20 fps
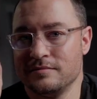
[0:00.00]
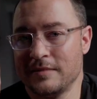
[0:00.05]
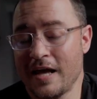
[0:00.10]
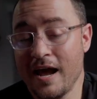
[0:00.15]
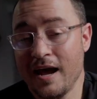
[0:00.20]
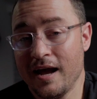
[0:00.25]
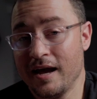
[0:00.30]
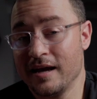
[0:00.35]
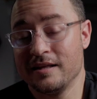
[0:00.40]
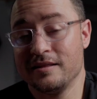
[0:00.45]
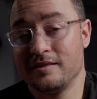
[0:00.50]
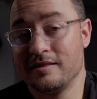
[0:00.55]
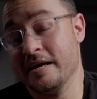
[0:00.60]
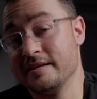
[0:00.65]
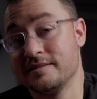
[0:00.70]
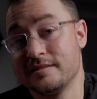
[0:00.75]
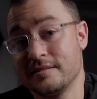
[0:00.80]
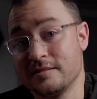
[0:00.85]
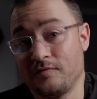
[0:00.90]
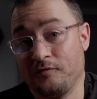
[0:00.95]
A,
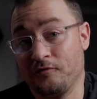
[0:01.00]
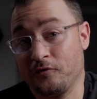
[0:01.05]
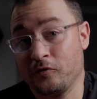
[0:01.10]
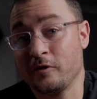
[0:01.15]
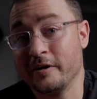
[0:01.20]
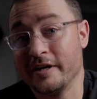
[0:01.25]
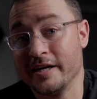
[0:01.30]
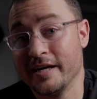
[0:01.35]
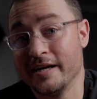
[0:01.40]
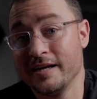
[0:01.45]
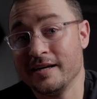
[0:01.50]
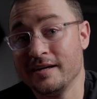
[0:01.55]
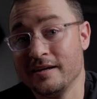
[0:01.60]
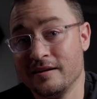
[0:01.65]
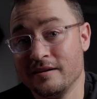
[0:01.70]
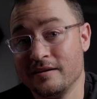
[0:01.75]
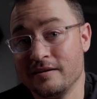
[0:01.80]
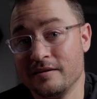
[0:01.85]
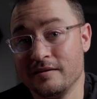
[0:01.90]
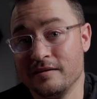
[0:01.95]
it's free.
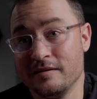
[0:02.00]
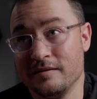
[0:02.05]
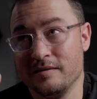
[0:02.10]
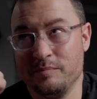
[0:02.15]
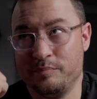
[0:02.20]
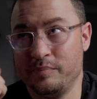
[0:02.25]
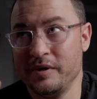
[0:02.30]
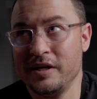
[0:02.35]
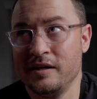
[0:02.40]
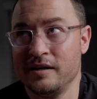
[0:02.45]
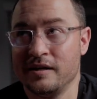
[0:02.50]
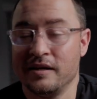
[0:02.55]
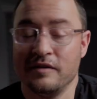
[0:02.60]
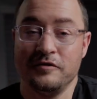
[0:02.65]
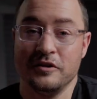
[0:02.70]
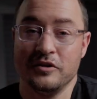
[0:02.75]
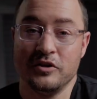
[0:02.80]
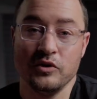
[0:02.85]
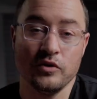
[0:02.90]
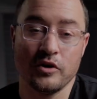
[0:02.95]
B,
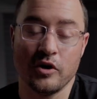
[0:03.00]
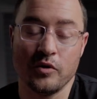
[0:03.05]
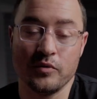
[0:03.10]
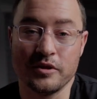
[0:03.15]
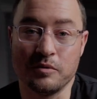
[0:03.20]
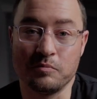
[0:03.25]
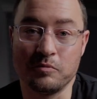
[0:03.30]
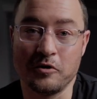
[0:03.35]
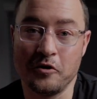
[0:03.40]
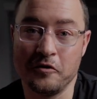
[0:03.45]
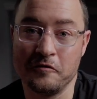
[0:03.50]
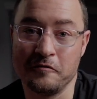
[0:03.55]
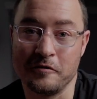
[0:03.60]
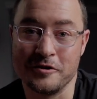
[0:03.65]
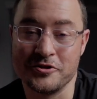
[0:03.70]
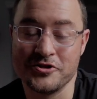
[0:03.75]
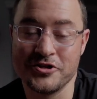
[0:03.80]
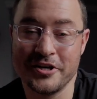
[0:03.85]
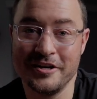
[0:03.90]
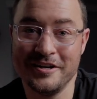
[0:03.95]
if you do go with the pro
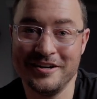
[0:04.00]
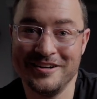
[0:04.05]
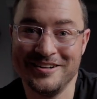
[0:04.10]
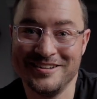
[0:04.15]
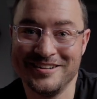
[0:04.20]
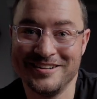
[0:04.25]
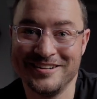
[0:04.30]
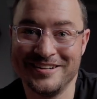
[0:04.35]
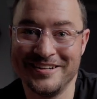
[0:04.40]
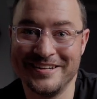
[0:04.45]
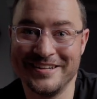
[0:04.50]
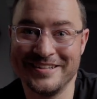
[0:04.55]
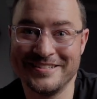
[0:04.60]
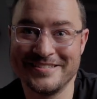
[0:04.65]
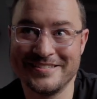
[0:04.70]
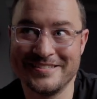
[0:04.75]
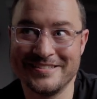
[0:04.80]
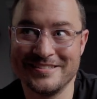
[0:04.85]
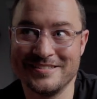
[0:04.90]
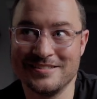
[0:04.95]
version,
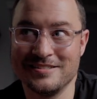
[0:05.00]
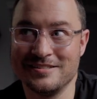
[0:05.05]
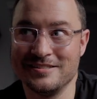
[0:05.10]
it's